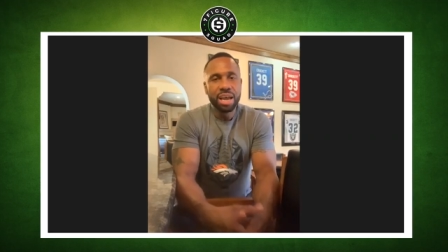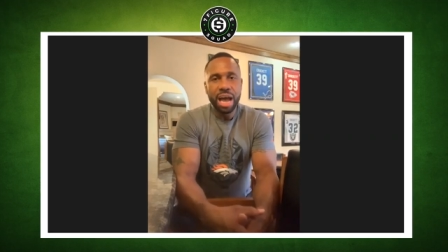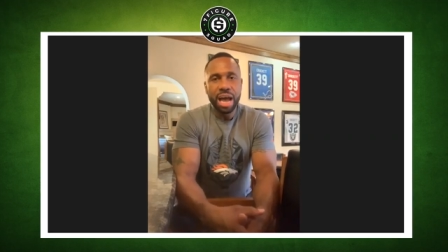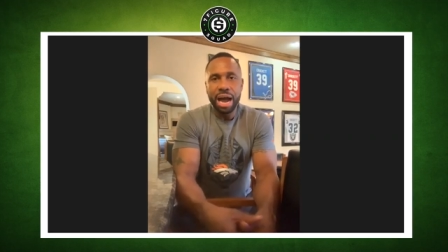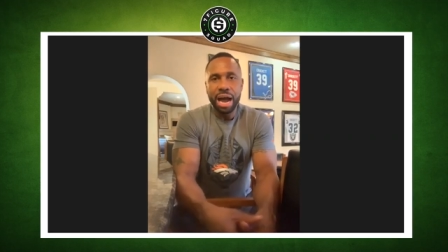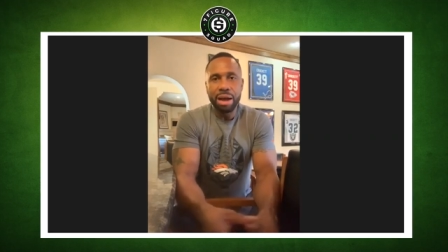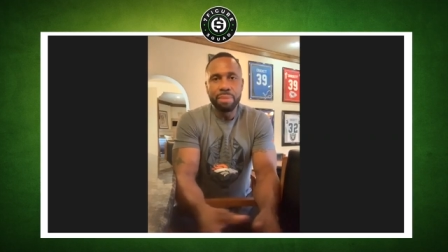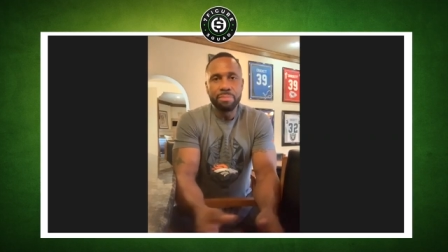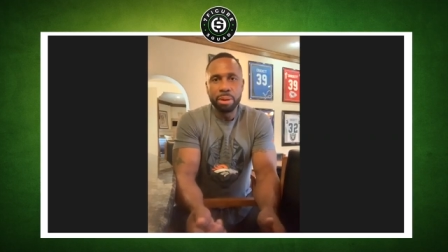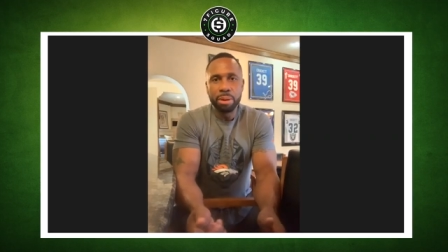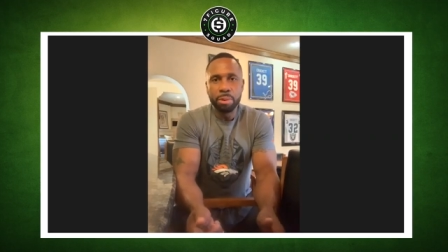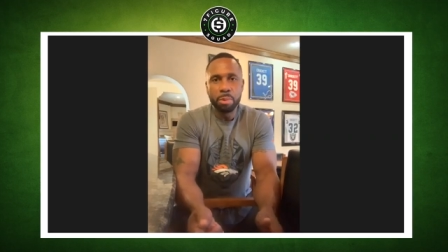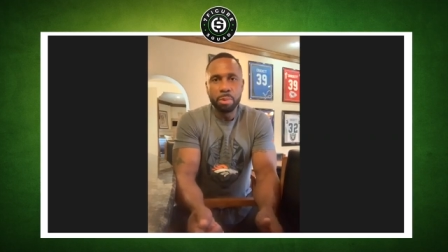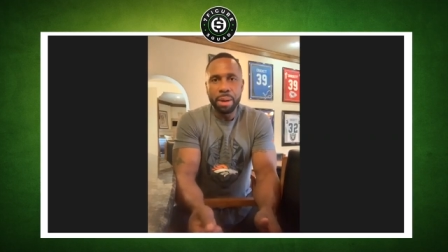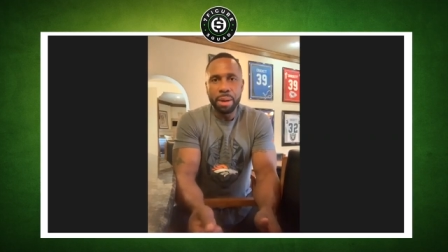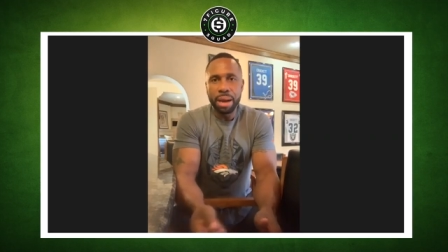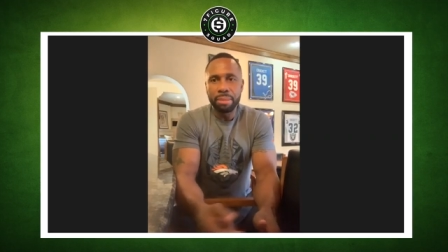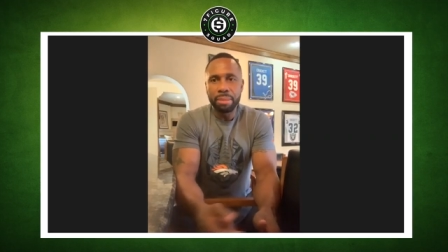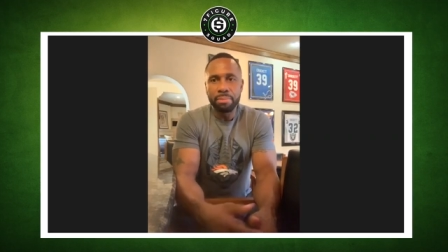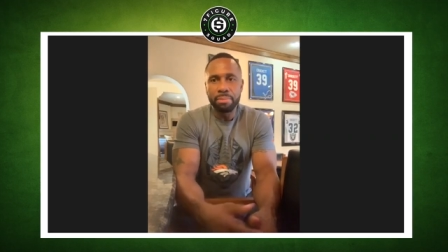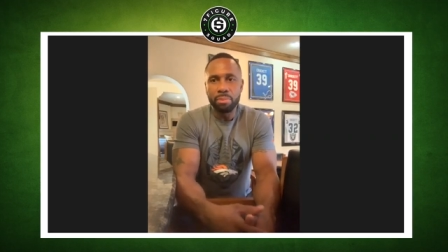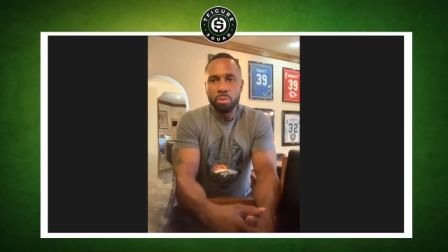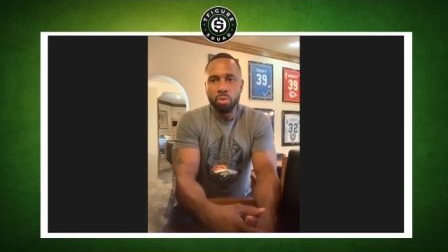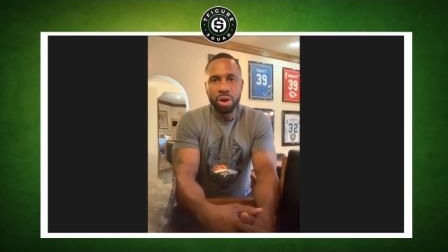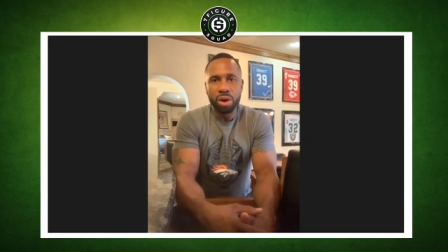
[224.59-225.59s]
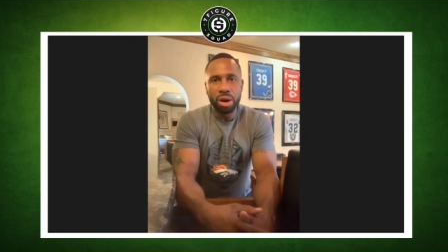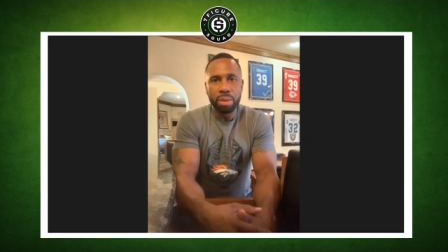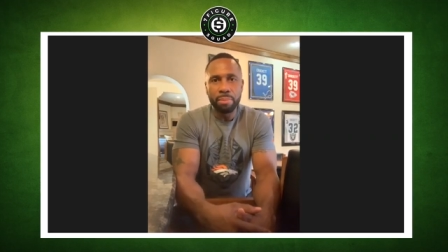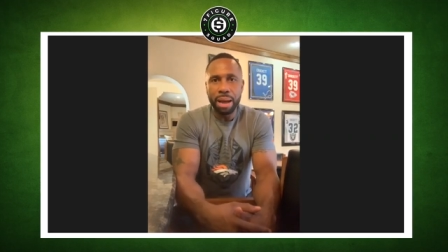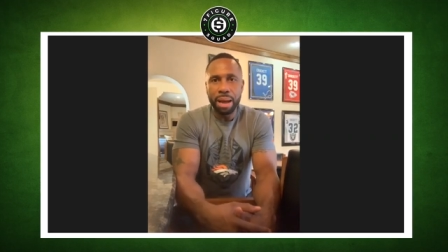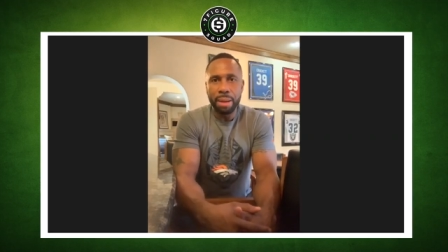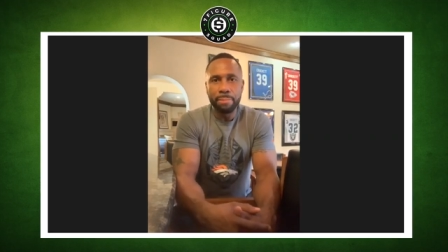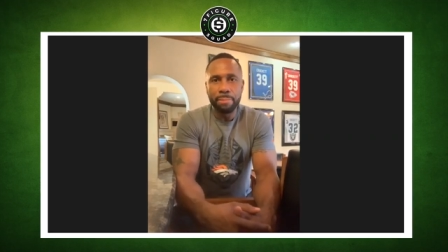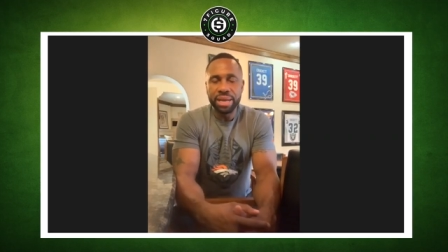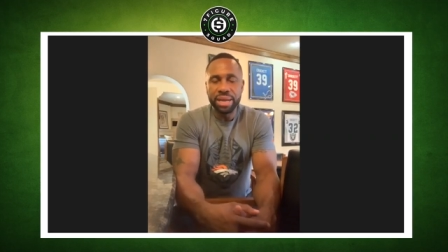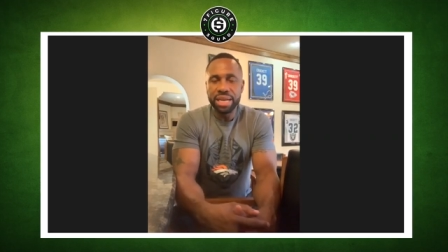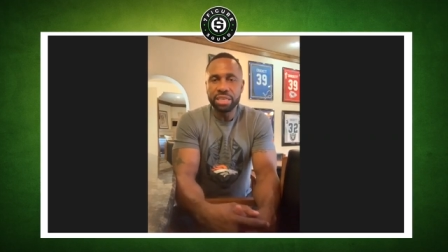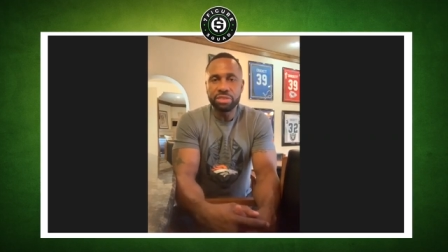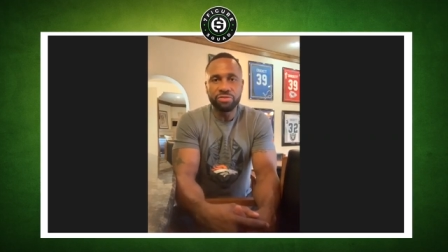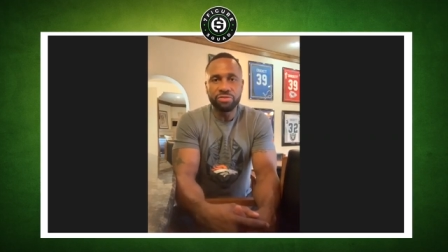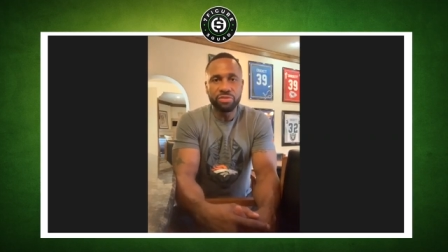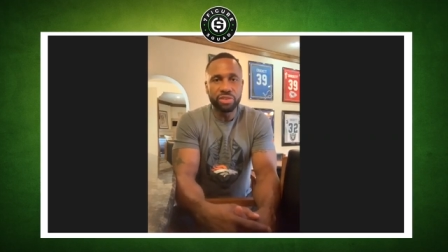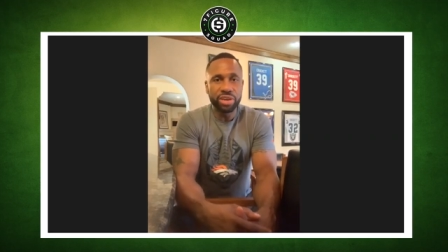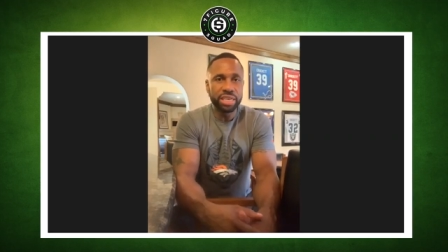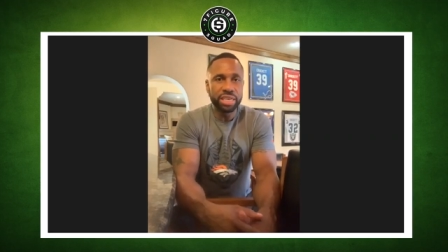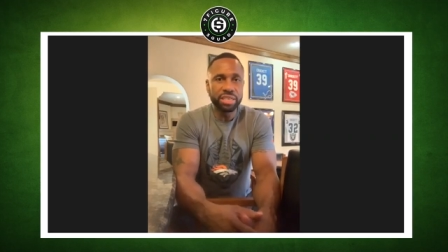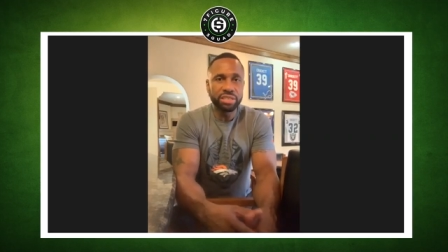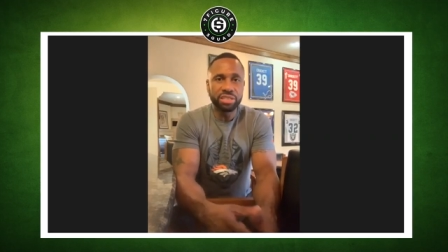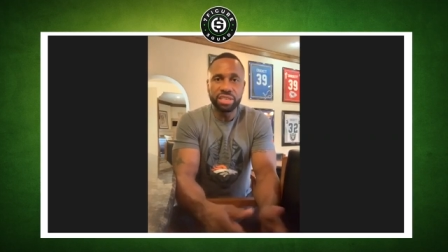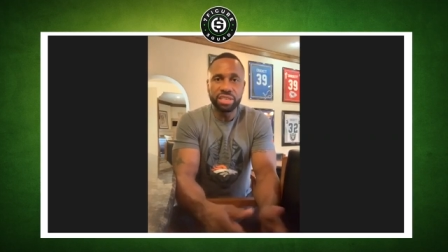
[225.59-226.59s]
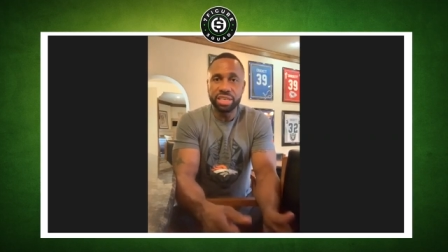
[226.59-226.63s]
I remember my one of my best friends